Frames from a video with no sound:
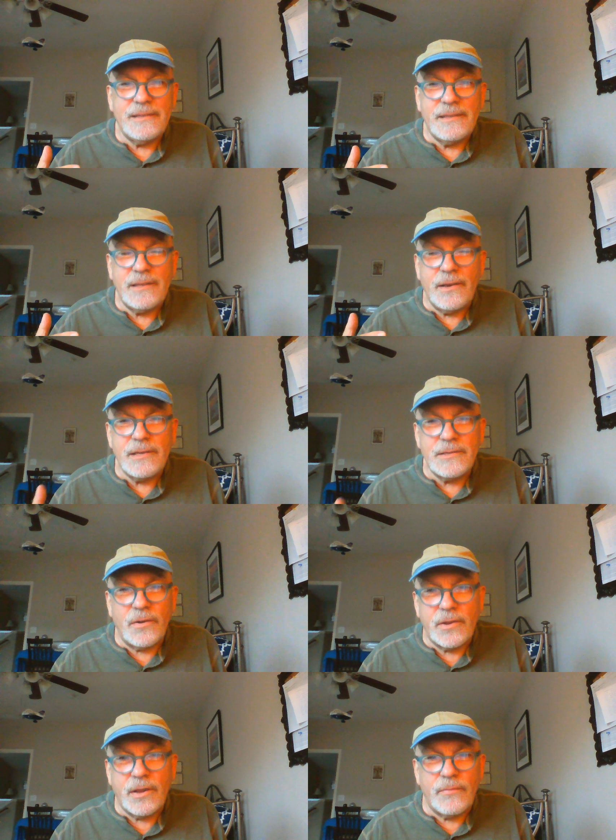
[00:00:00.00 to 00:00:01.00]
there is
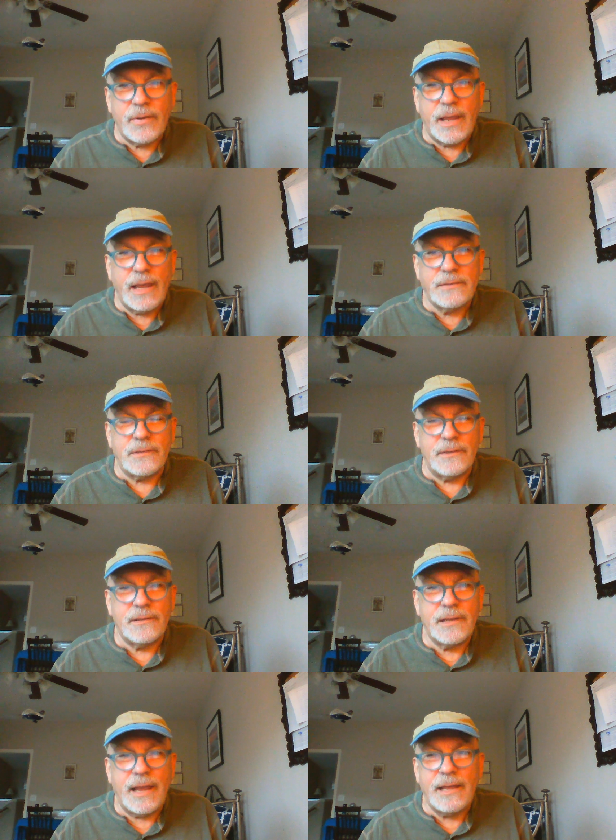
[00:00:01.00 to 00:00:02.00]
no cure for
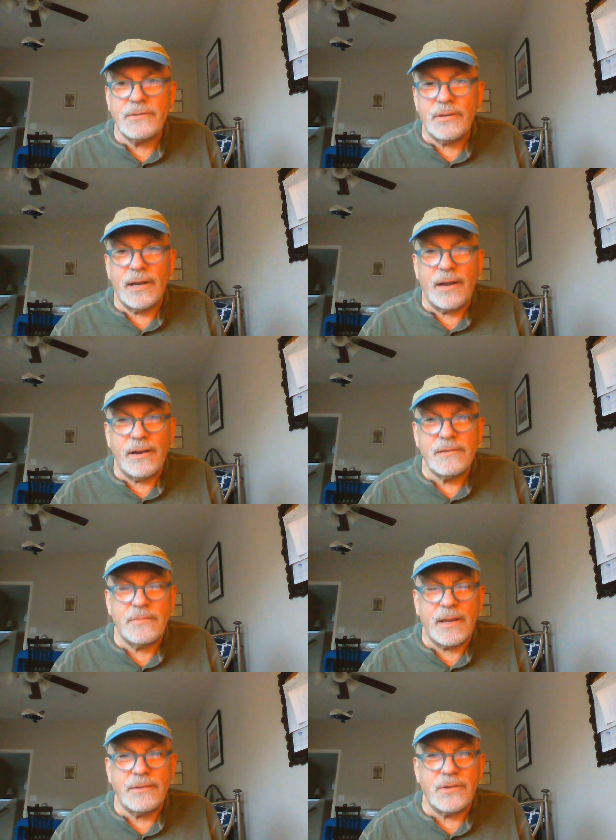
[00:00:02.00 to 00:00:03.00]
cancer. Cancer occurs
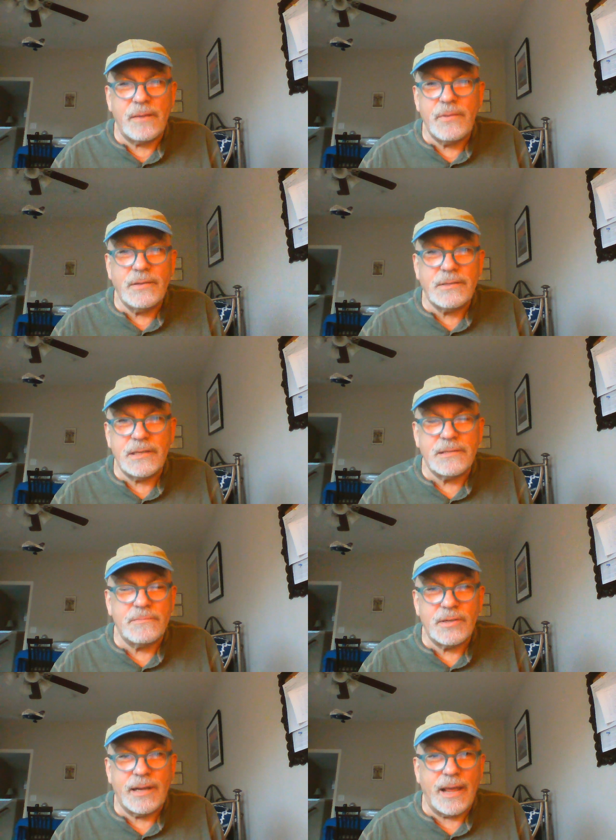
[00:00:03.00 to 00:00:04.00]
because our immune
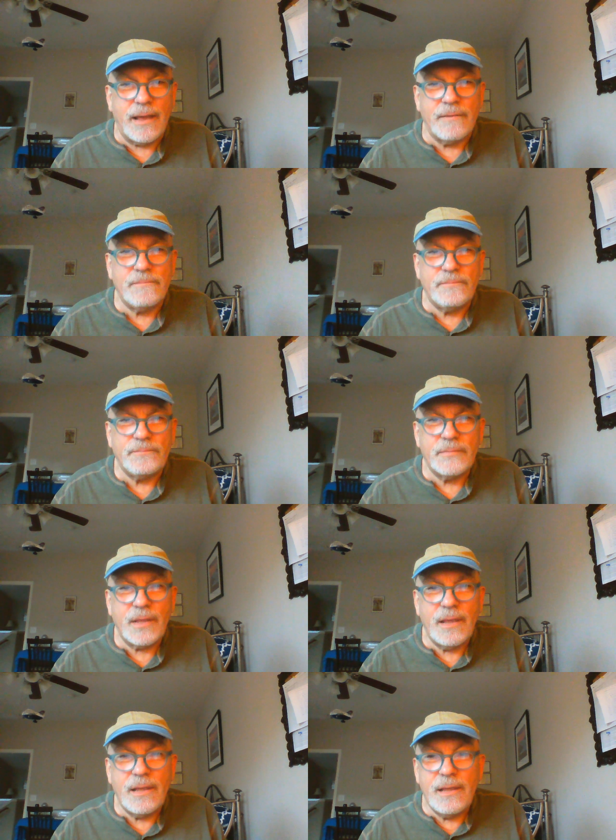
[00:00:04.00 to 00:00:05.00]
systems are down,
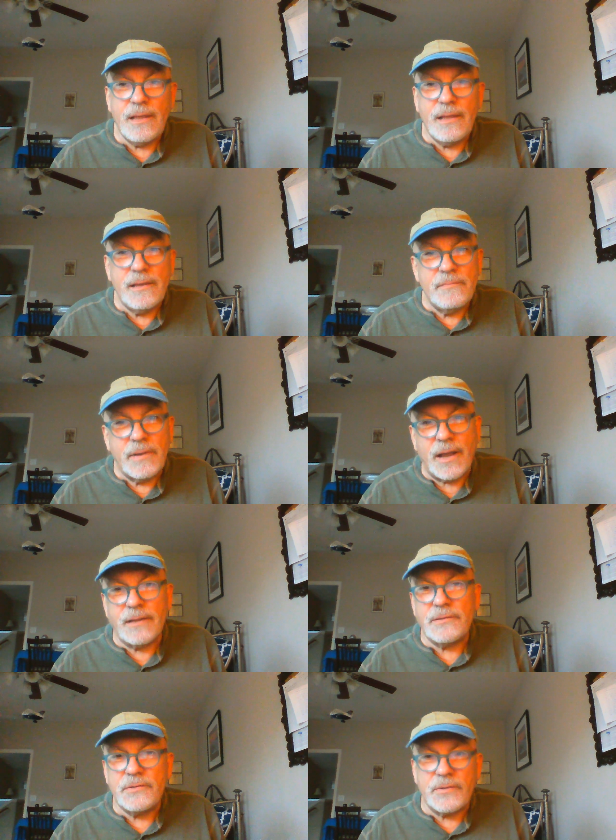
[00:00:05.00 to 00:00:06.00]

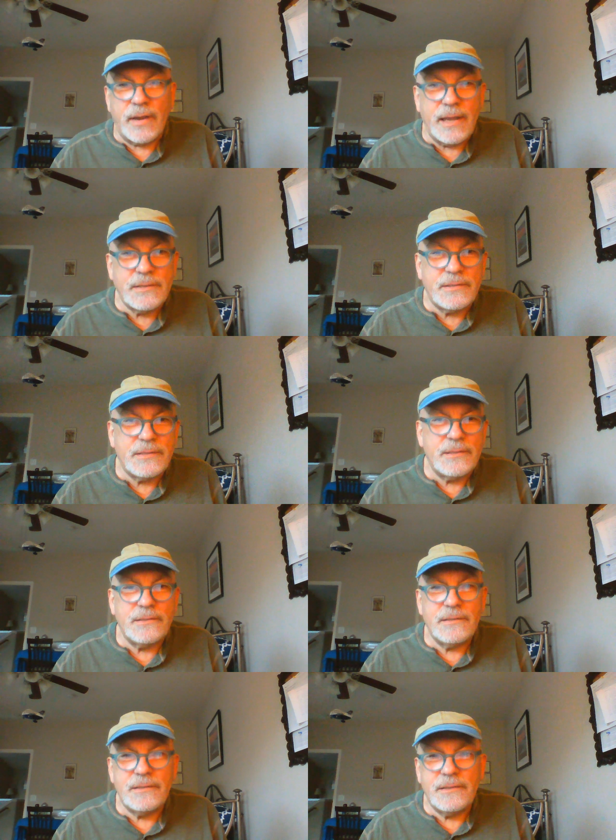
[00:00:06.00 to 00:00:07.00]
because of stress
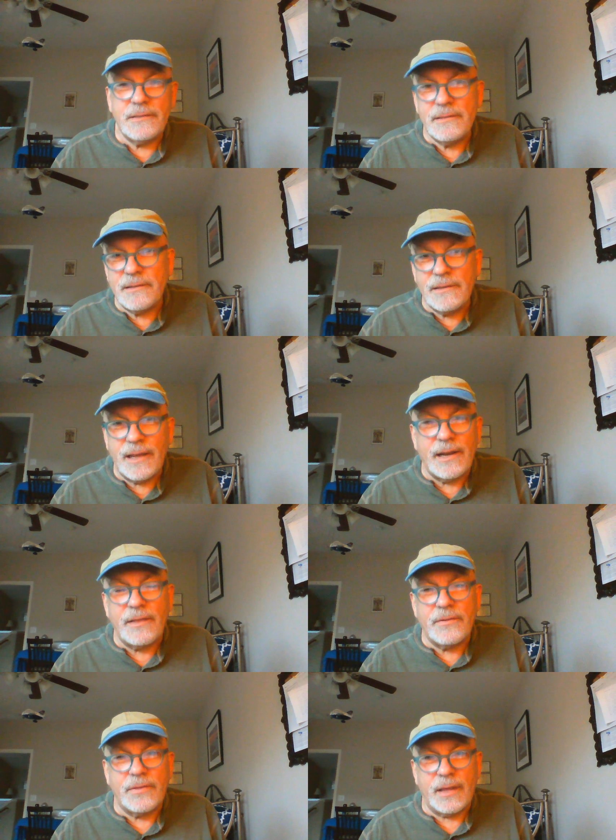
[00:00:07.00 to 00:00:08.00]
and
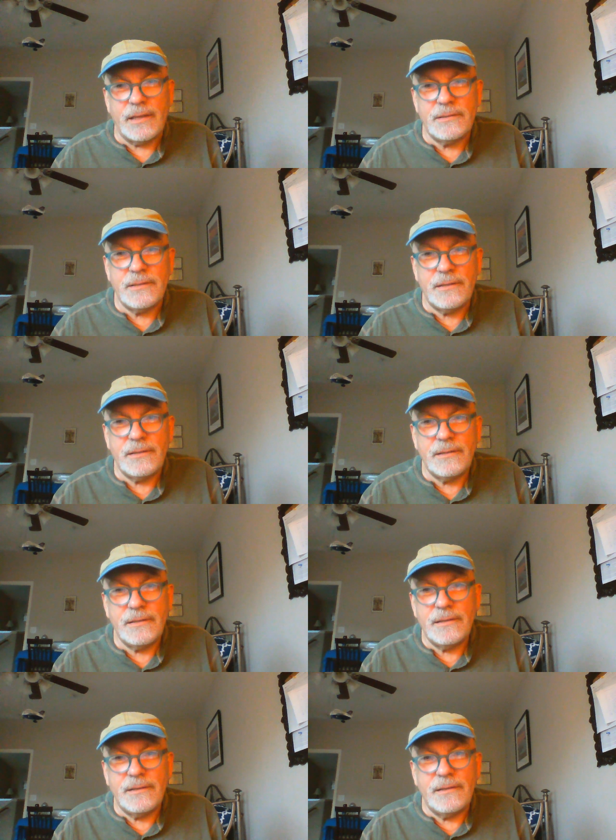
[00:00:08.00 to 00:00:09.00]
other things.
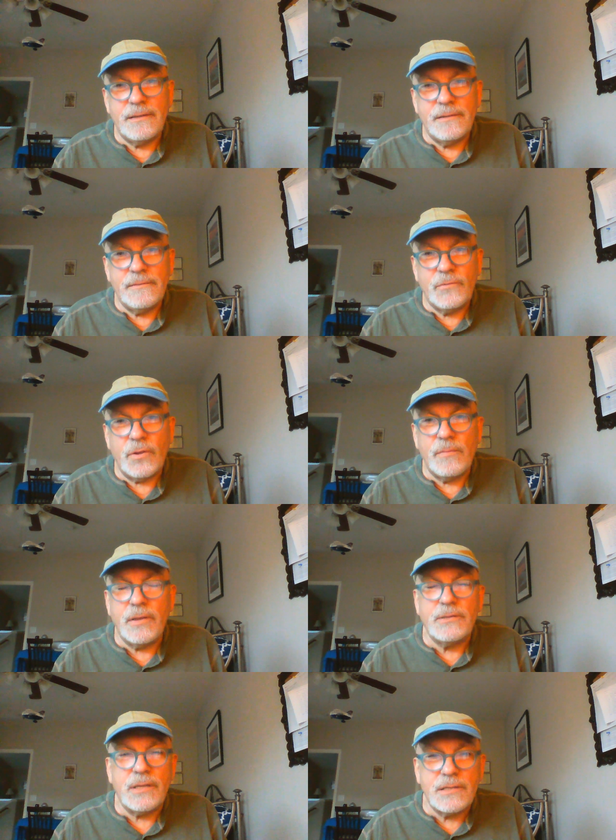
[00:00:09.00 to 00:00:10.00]
The
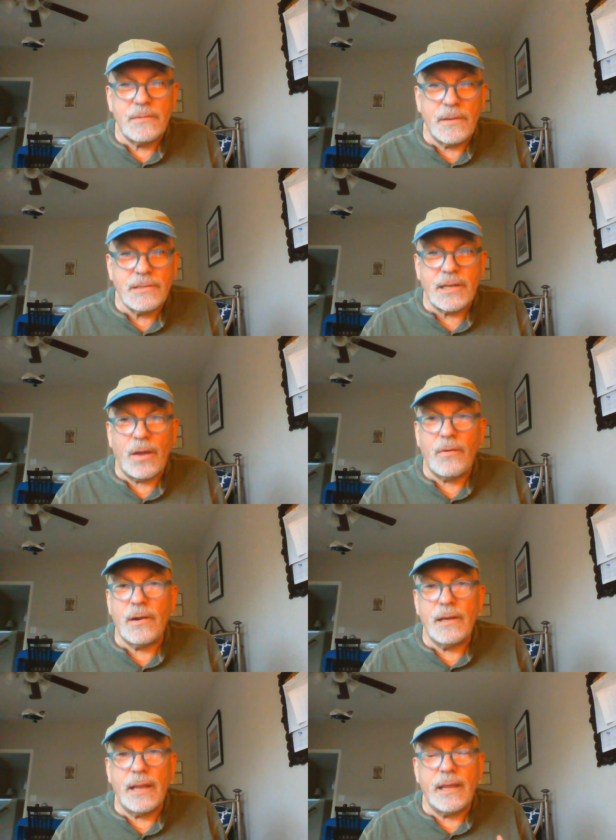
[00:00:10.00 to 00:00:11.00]
immune system gets
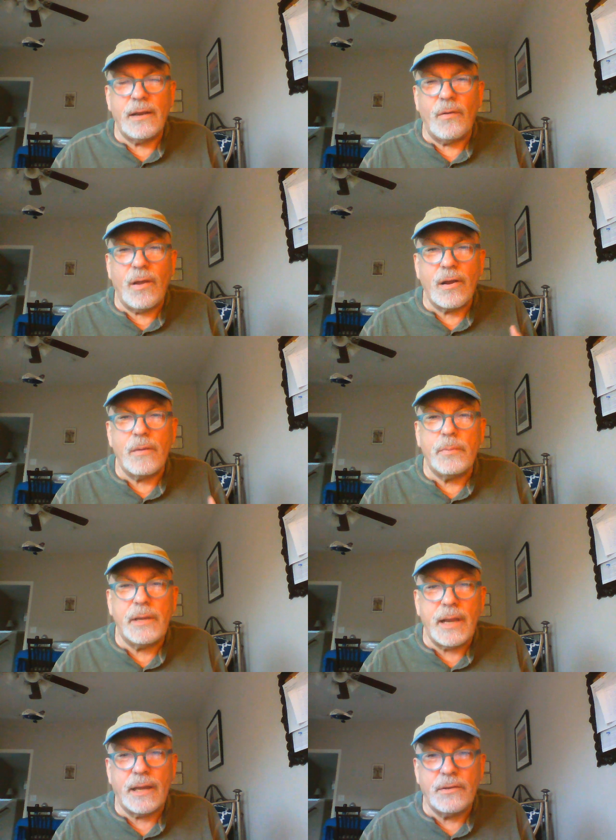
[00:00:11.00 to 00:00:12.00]
lowered, it can no longer
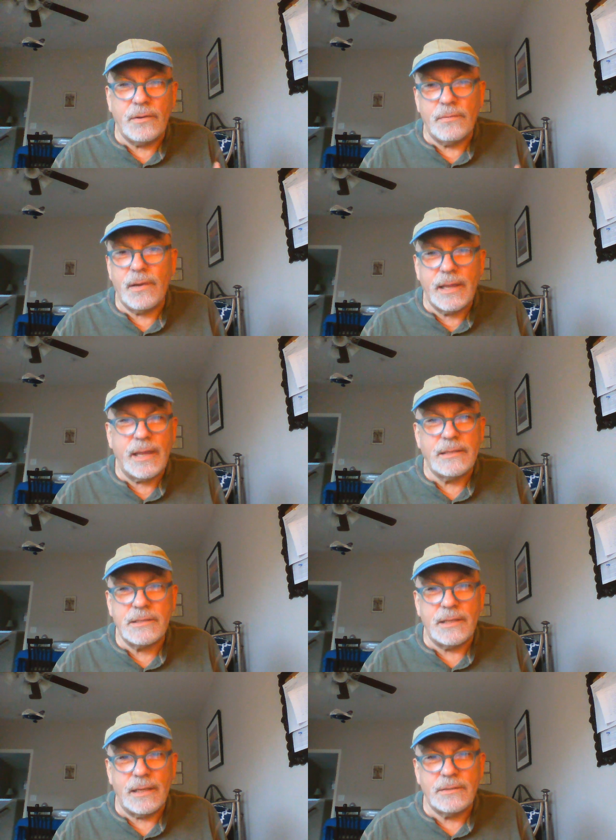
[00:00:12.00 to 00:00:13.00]
protect you
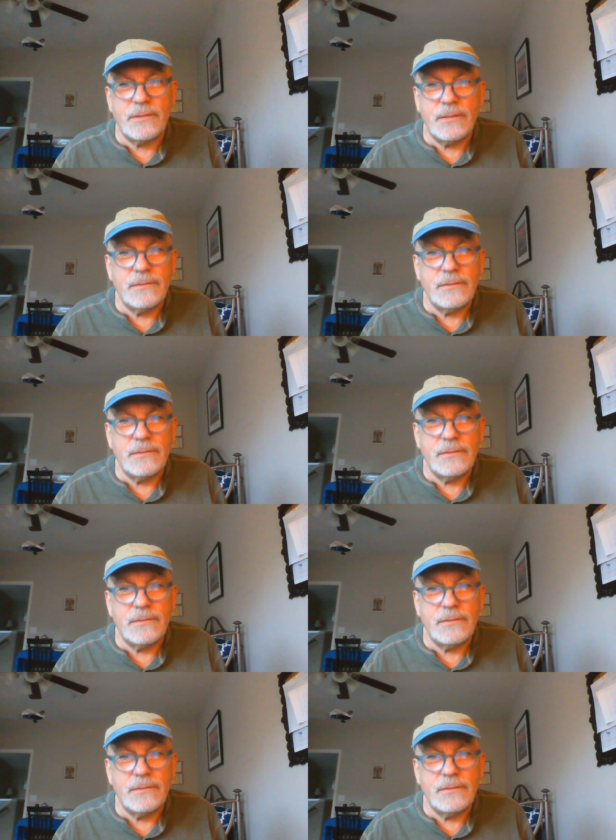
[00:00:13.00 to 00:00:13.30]
against this